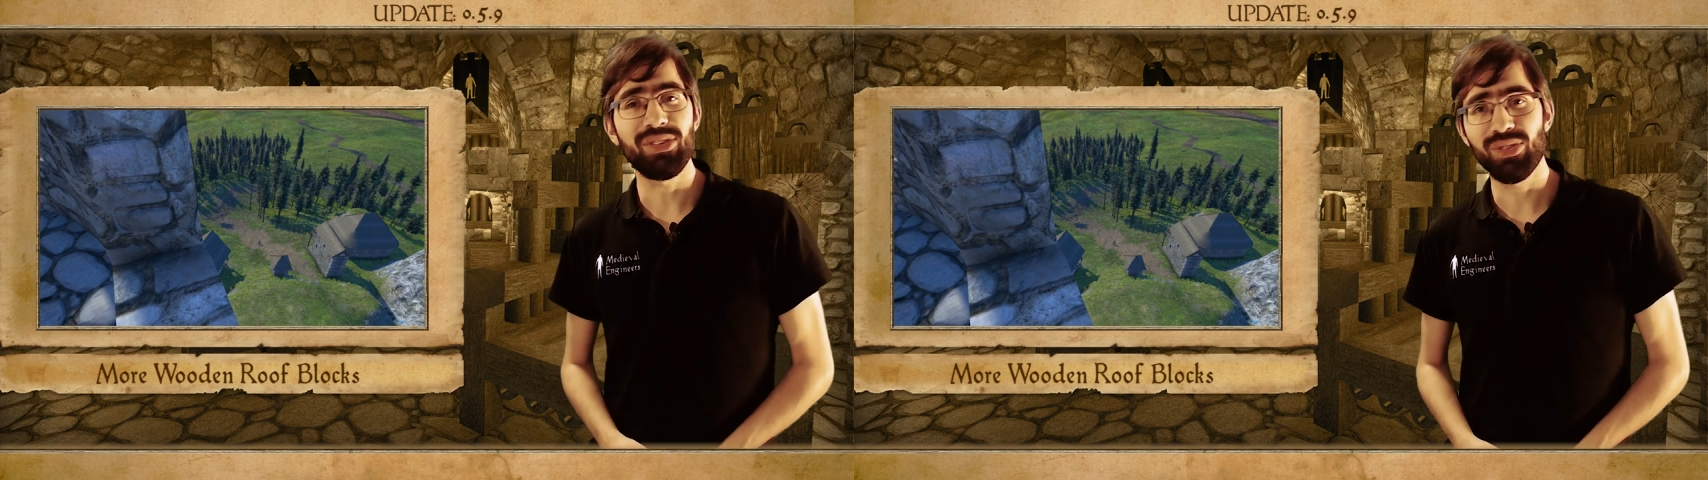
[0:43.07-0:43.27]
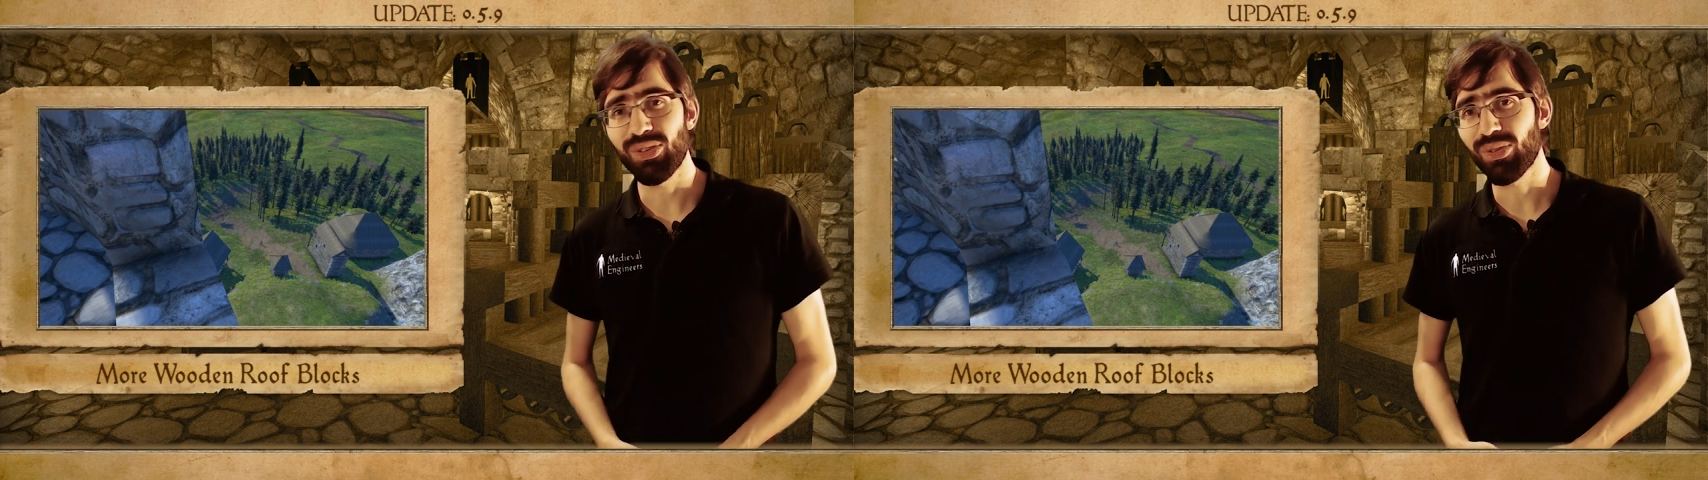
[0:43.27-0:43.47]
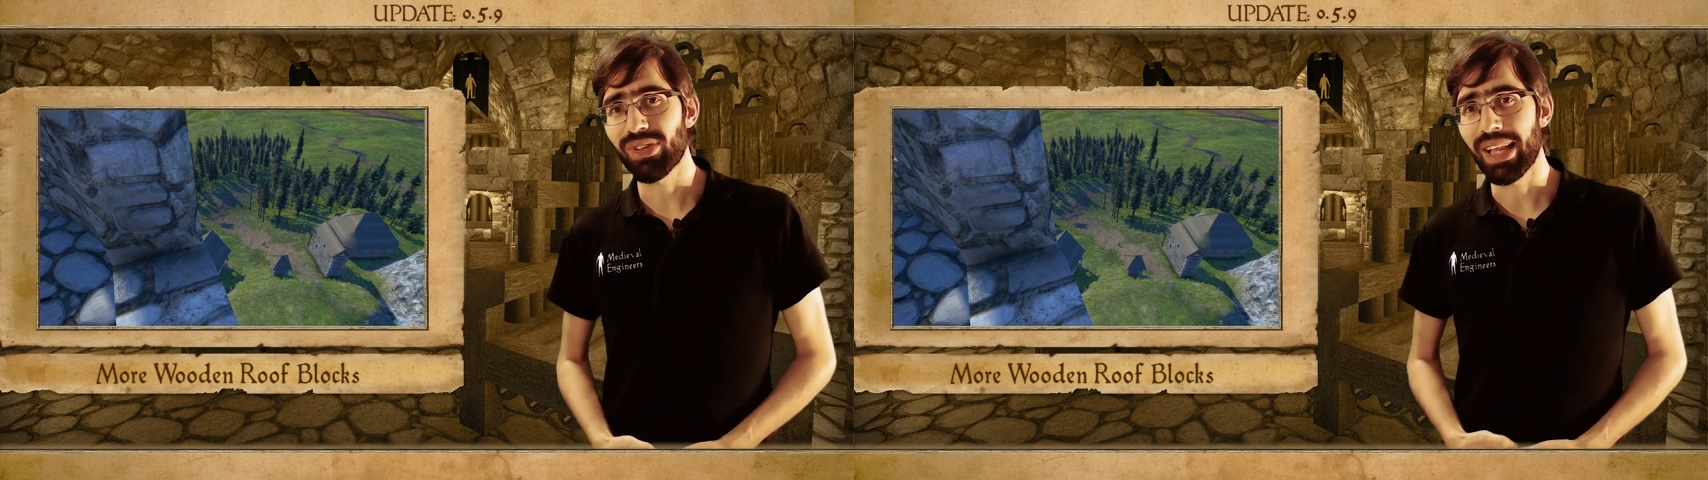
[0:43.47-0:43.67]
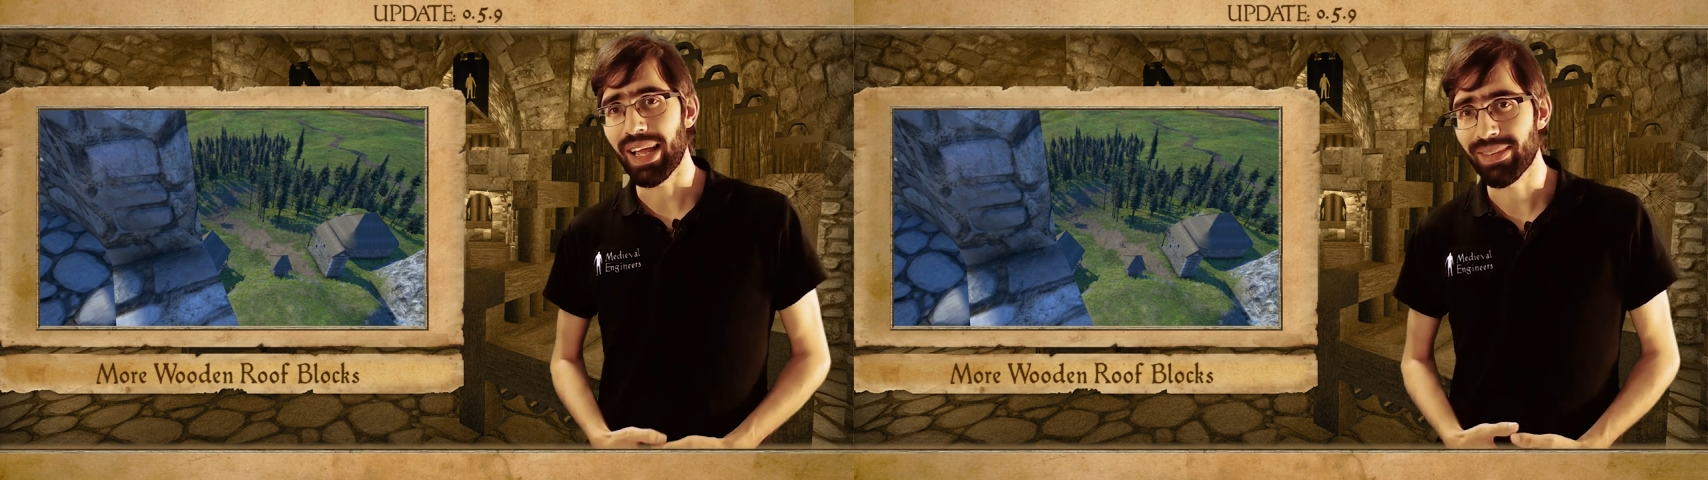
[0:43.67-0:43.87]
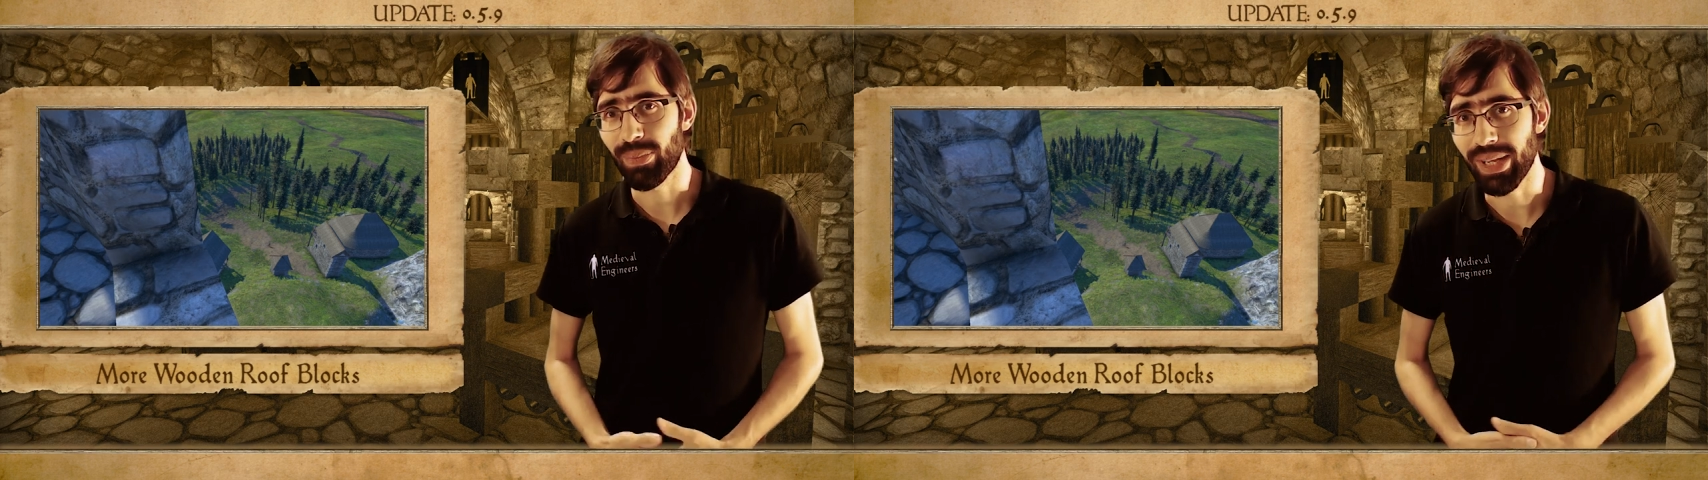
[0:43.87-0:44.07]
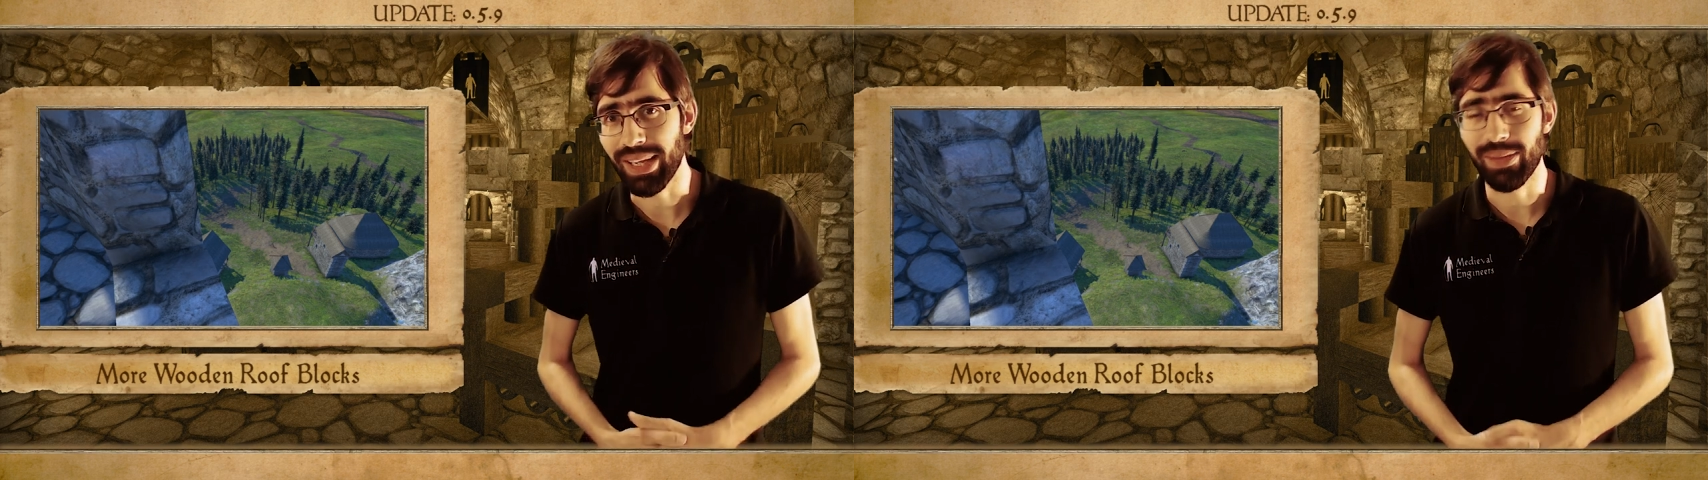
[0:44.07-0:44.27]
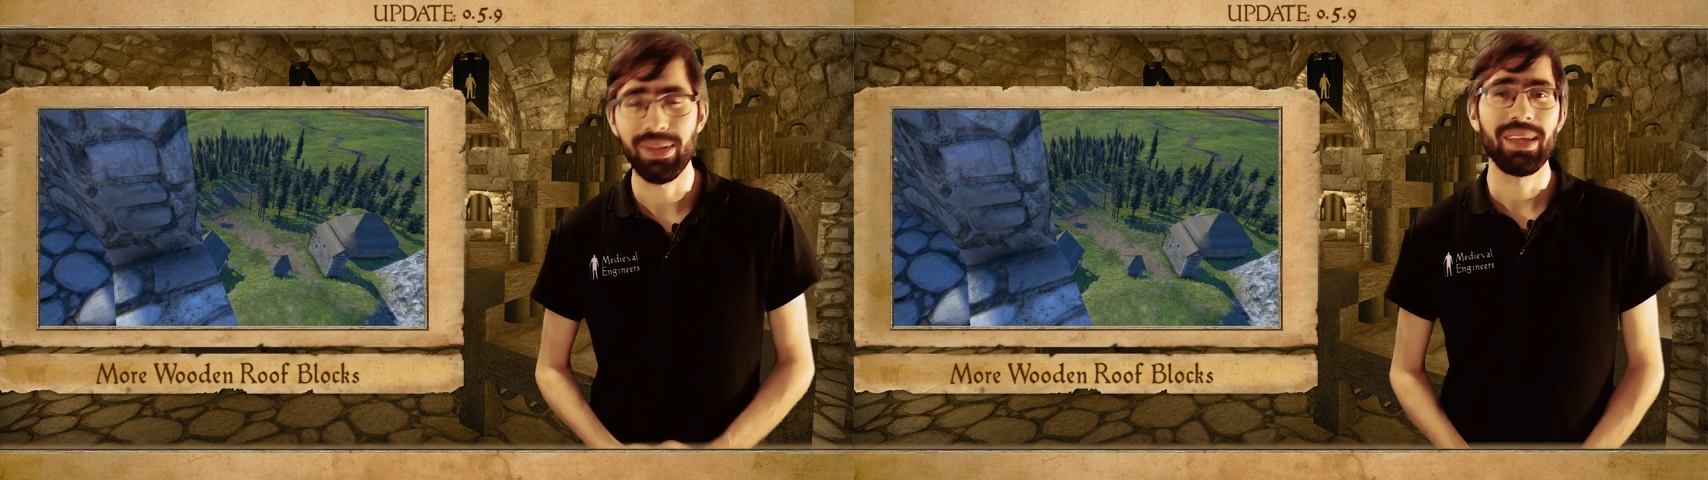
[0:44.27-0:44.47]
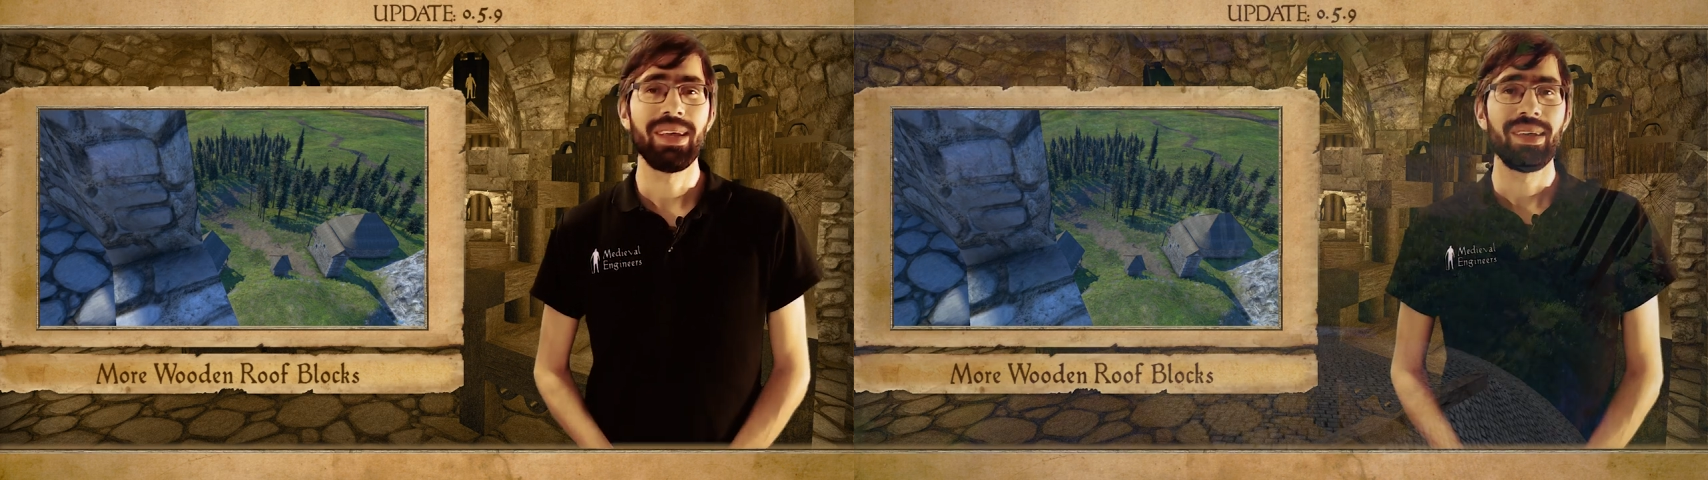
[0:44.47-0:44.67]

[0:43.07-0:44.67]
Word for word: introduced last week.